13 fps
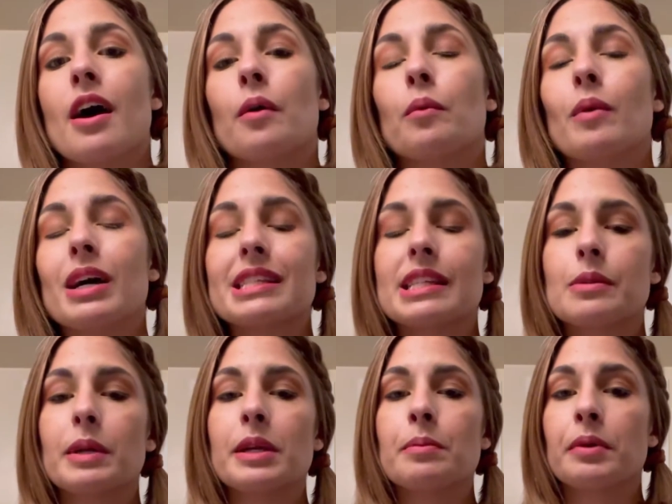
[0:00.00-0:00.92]
once
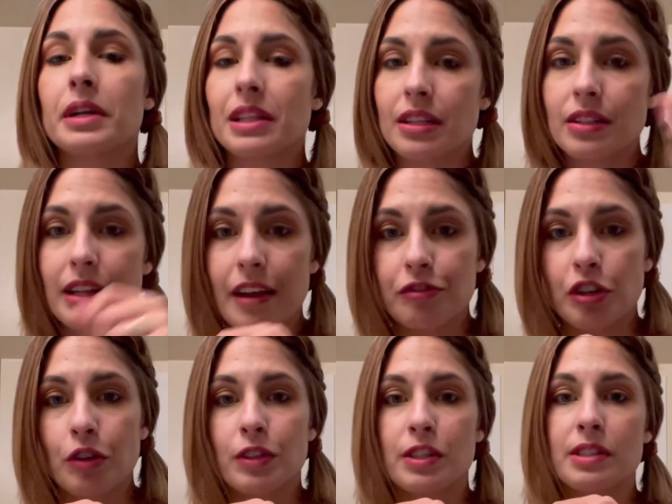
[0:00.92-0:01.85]
we bring the left
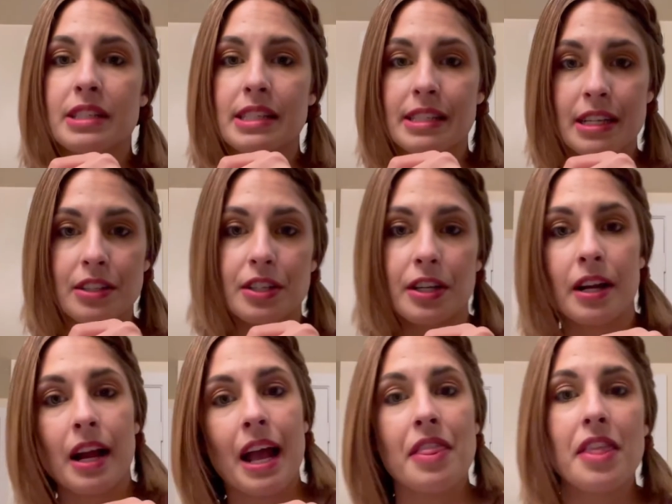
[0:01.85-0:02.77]
over to center
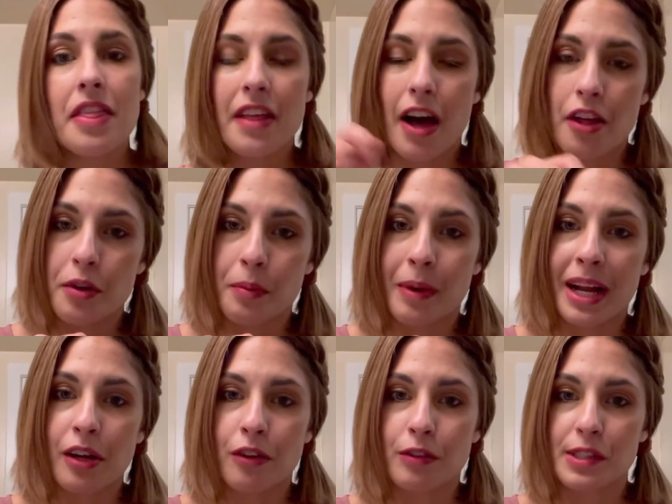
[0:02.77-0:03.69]
and then the other
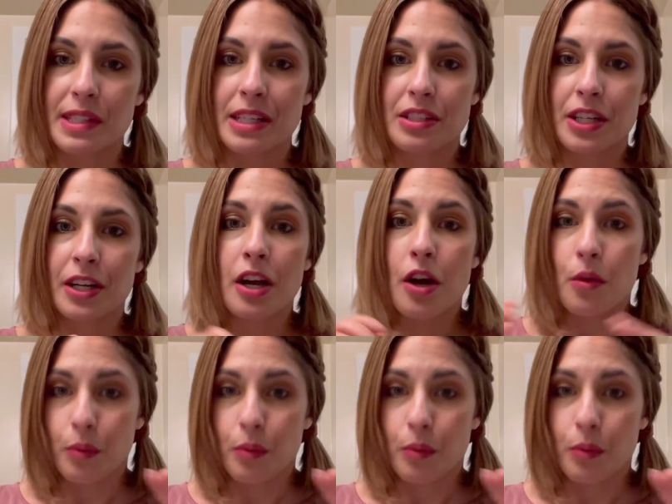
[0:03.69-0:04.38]
right over center,